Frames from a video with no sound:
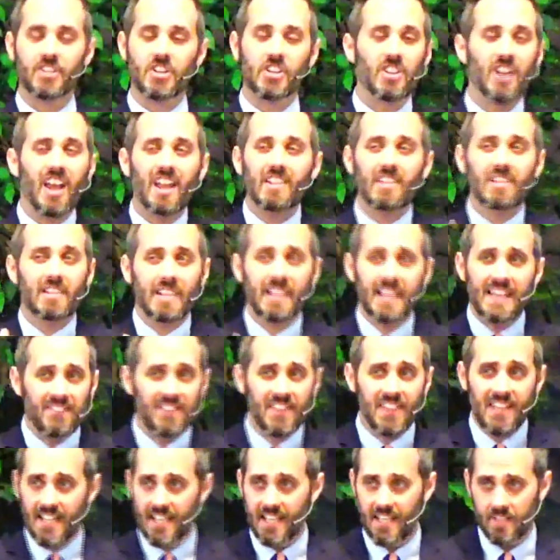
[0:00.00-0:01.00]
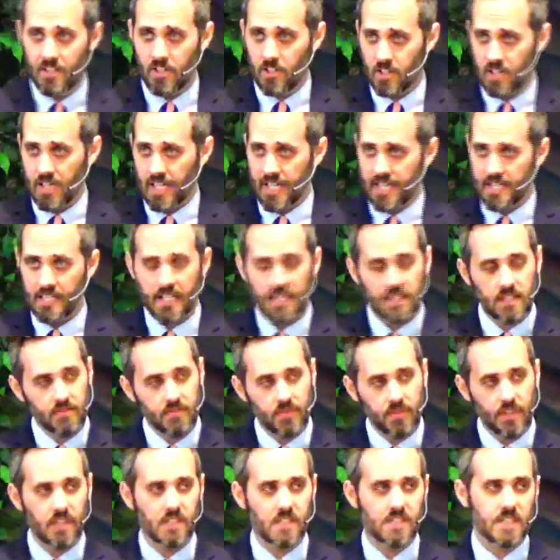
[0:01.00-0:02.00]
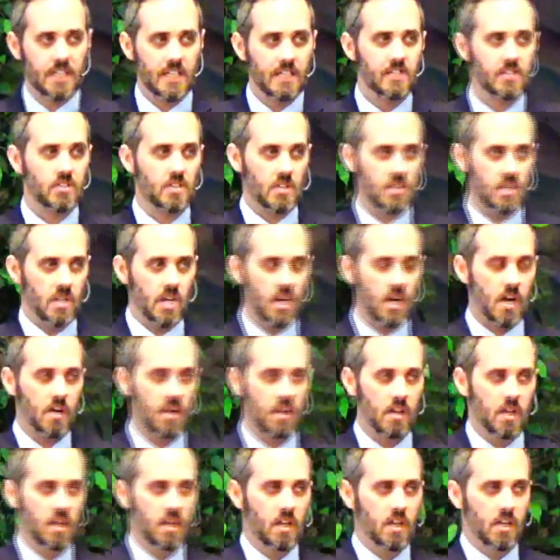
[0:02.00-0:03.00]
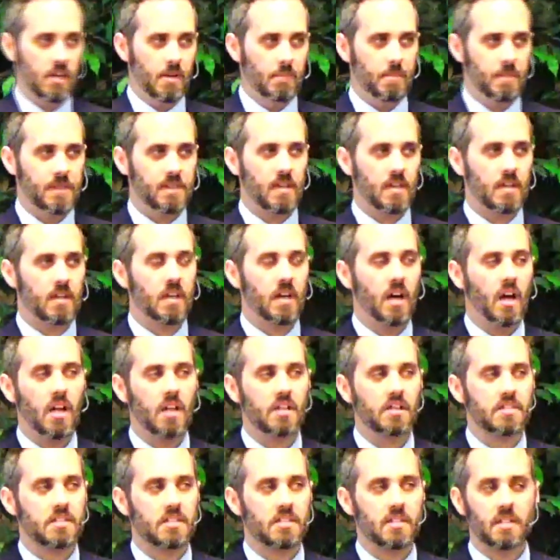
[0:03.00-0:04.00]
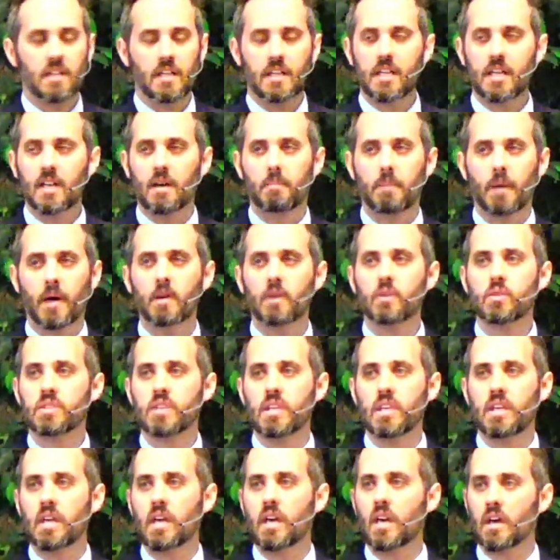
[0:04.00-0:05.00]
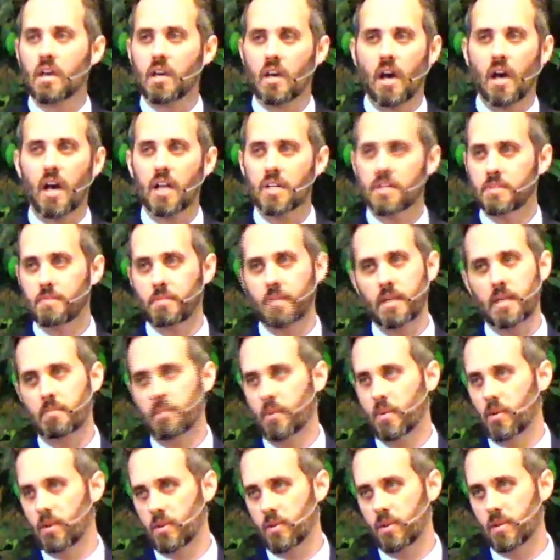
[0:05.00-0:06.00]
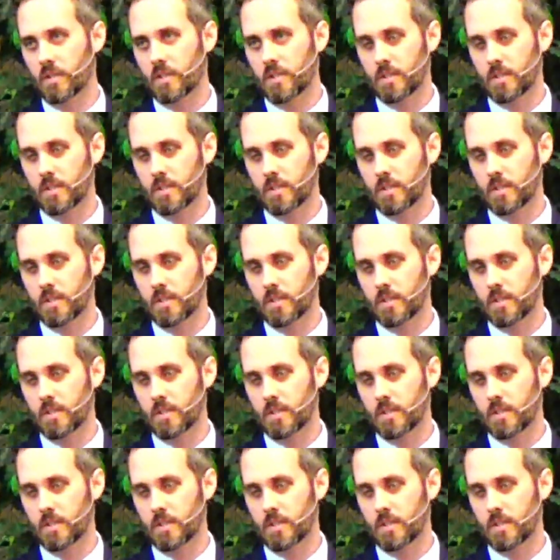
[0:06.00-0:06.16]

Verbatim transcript: They're not living in their land like the Philistines are, but they're constantly opposing God's people.